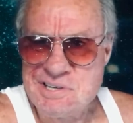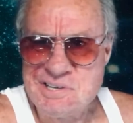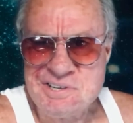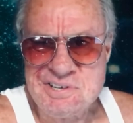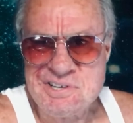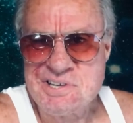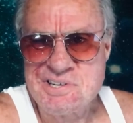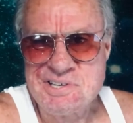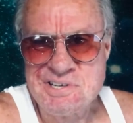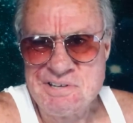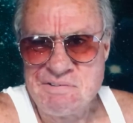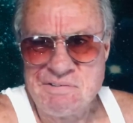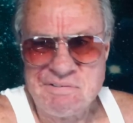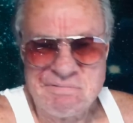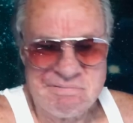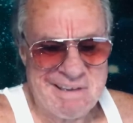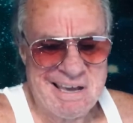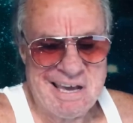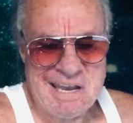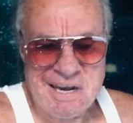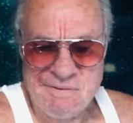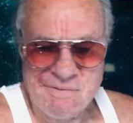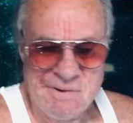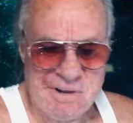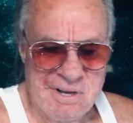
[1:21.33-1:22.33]
It's just a
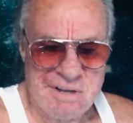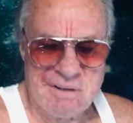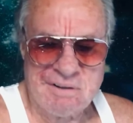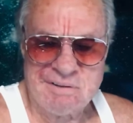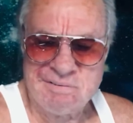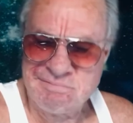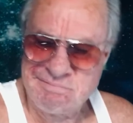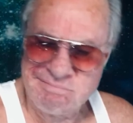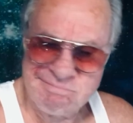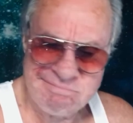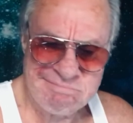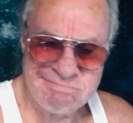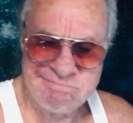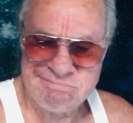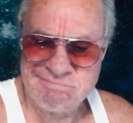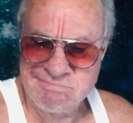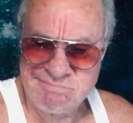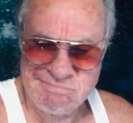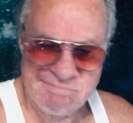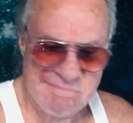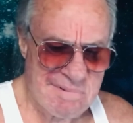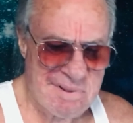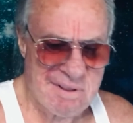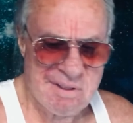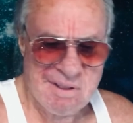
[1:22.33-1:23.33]
kind of
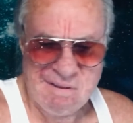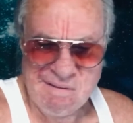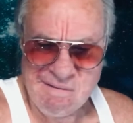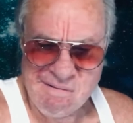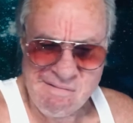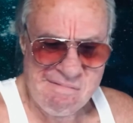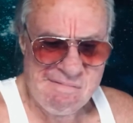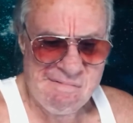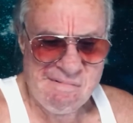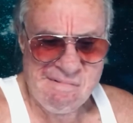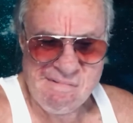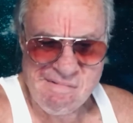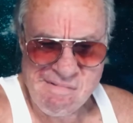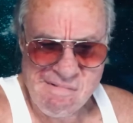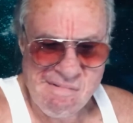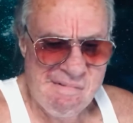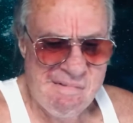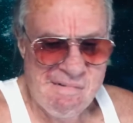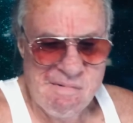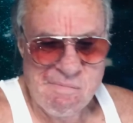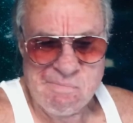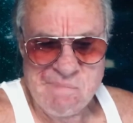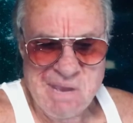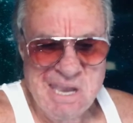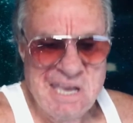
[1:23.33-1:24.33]

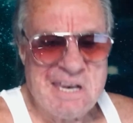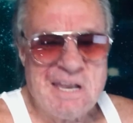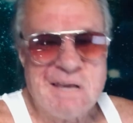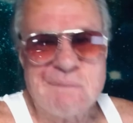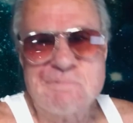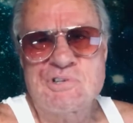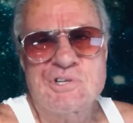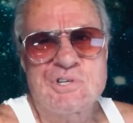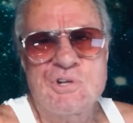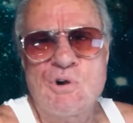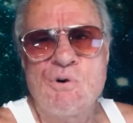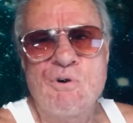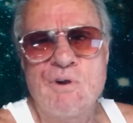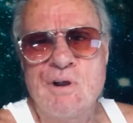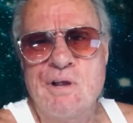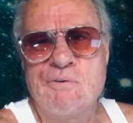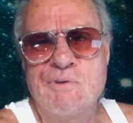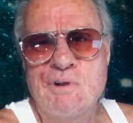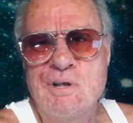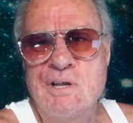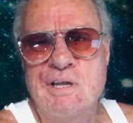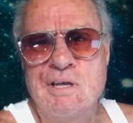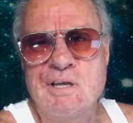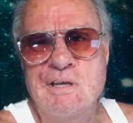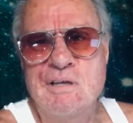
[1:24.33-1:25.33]
a made up story,
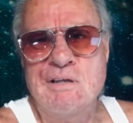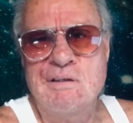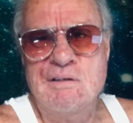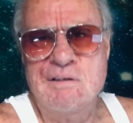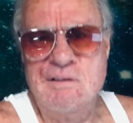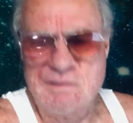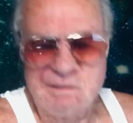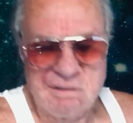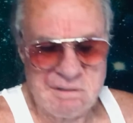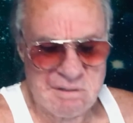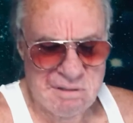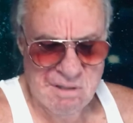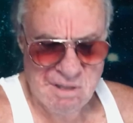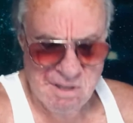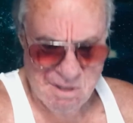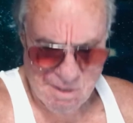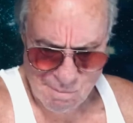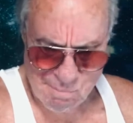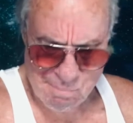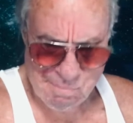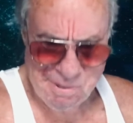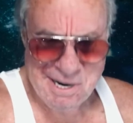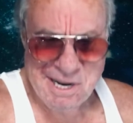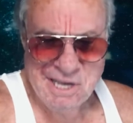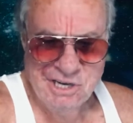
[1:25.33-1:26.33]
really.
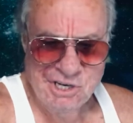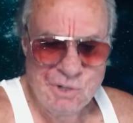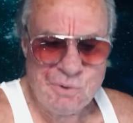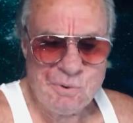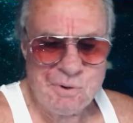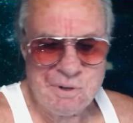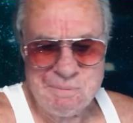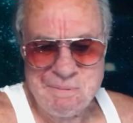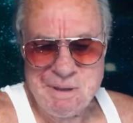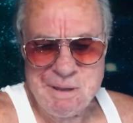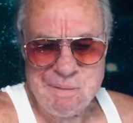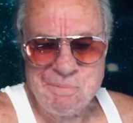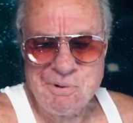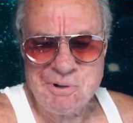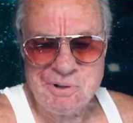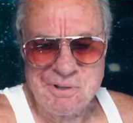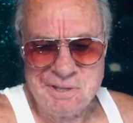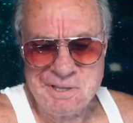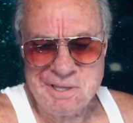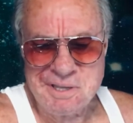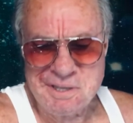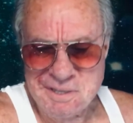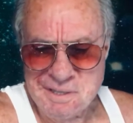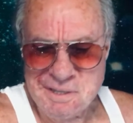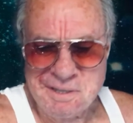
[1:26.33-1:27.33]
But I do remember
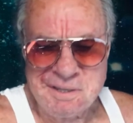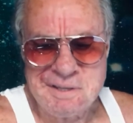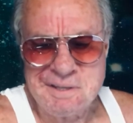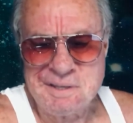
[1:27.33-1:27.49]
the